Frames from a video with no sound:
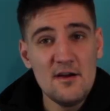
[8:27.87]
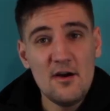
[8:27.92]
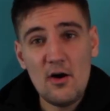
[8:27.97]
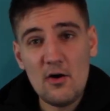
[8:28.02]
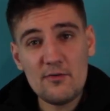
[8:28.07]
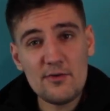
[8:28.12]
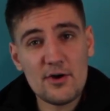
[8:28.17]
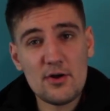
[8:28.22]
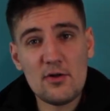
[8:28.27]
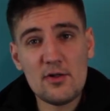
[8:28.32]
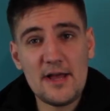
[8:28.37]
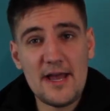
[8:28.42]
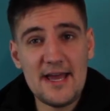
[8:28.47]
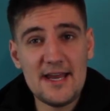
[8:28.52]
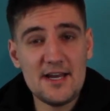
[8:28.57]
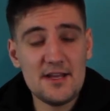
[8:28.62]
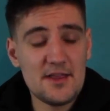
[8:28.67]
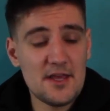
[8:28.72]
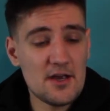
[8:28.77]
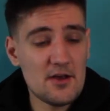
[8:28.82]
Overall,
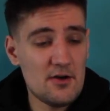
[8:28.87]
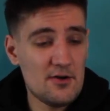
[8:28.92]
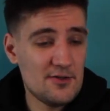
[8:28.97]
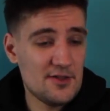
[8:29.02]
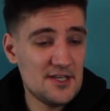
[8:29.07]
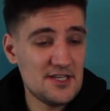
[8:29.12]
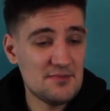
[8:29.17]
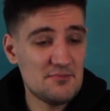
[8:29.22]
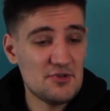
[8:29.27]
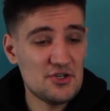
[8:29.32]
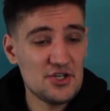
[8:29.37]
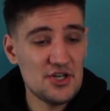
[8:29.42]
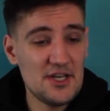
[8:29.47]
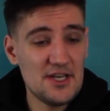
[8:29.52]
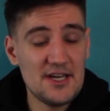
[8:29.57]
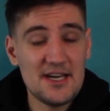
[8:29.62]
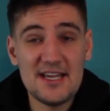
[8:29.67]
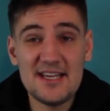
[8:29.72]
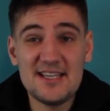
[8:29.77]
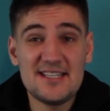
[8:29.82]
editing on this
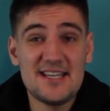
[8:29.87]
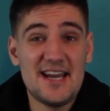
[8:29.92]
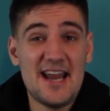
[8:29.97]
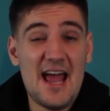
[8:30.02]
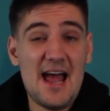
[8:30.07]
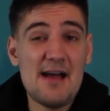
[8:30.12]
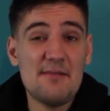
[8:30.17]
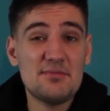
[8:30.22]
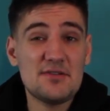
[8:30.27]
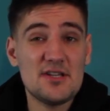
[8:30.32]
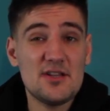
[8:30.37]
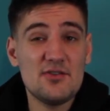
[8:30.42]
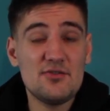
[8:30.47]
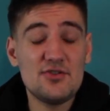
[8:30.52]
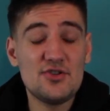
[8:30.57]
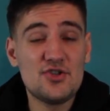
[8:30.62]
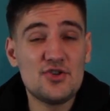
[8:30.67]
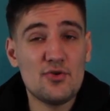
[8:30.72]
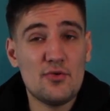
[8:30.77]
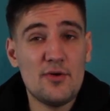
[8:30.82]
machine is an
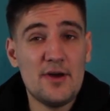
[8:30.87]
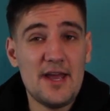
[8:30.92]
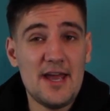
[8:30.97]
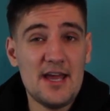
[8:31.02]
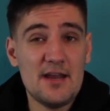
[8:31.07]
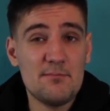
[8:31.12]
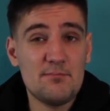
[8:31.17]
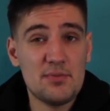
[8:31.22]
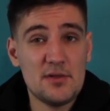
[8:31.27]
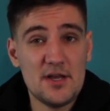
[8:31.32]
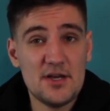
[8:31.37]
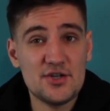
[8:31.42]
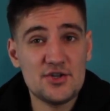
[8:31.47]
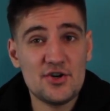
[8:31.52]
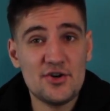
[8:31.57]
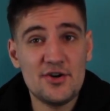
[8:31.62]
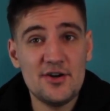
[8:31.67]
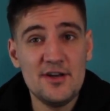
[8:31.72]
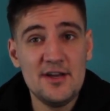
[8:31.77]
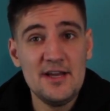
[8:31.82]
absolute joy and
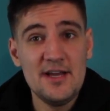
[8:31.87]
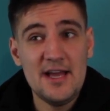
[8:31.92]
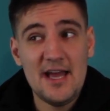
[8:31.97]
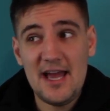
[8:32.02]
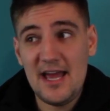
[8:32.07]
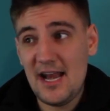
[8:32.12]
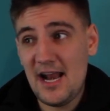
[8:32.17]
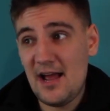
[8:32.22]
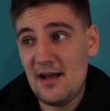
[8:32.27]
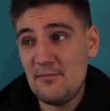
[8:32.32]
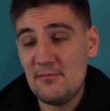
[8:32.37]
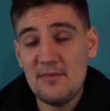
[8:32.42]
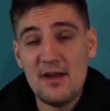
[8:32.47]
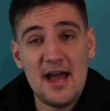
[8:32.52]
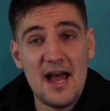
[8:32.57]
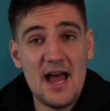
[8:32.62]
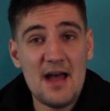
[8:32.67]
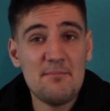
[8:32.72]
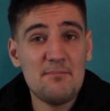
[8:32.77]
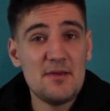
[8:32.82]
pleasure, and I'm
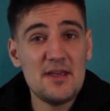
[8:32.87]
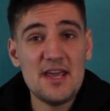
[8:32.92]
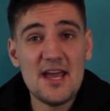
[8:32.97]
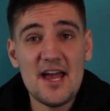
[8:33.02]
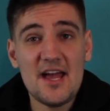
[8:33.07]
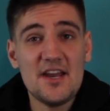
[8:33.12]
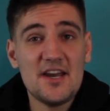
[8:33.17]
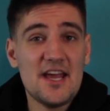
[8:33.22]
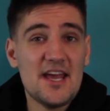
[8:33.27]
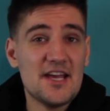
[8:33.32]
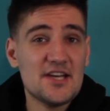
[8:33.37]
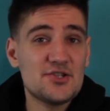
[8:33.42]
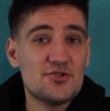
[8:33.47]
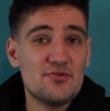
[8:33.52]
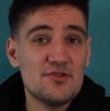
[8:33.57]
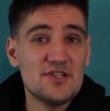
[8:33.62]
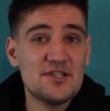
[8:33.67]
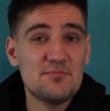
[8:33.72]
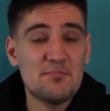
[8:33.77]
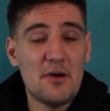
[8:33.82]
happy and
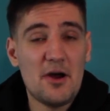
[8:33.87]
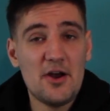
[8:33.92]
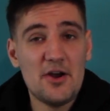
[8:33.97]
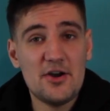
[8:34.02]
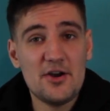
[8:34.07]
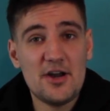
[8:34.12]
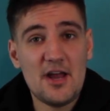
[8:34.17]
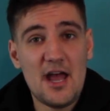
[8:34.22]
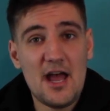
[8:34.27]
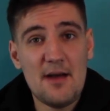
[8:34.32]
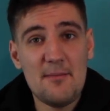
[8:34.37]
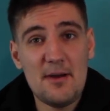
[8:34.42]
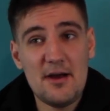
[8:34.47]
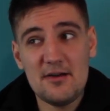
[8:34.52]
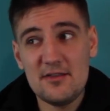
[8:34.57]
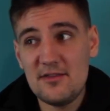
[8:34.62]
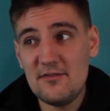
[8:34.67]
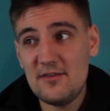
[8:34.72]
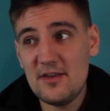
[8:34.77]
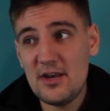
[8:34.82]
extra inspired
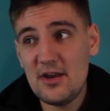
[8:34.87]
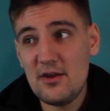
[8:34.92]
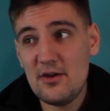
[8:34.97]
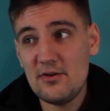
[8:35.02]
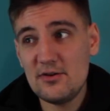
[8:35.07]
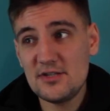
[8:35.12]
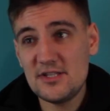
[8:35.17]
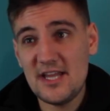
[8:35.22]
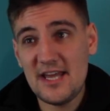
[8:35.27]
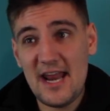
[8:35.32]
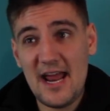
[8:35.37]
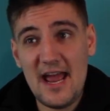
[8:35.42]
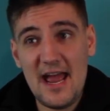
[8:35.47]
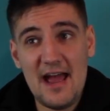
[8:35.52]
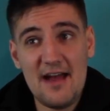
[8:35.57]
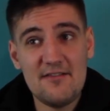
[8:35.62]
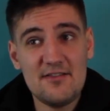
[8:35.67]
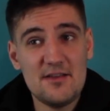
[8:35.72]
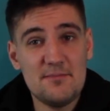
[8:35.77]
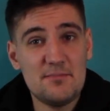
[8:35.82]
about the videos that I
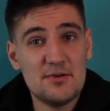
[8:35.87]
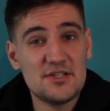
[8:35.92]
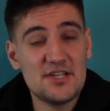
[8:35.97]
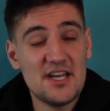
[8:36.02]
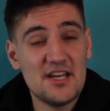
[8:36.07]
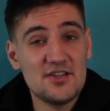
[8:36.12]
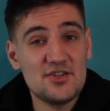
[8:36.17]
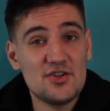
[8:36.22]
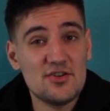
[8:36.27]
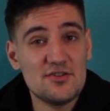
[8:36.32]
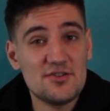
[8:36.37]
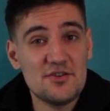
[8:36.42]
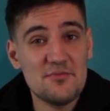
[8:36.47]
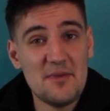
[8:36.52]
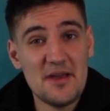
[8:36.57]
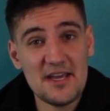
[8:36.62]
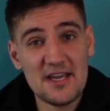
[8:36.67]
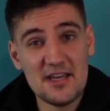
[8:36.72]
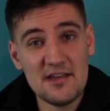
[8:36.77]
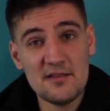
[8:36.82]
have the potential to
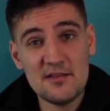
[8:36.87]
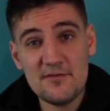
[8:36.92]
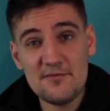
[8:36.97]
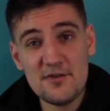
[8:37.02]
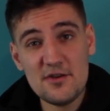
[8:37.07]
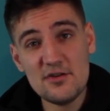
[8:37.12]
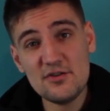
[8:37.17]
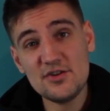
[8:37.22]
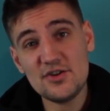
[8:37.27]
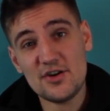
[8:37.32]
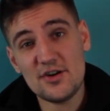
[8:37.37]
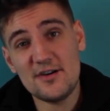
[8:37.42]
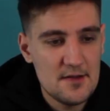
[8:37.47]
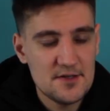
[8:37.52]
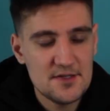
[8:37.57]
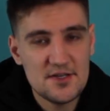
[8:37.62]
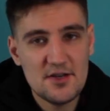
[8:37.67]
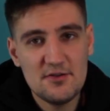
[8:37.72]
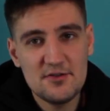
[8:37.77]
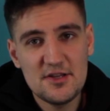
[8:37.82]
make in the future.
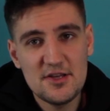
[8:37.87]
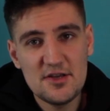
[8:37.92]
So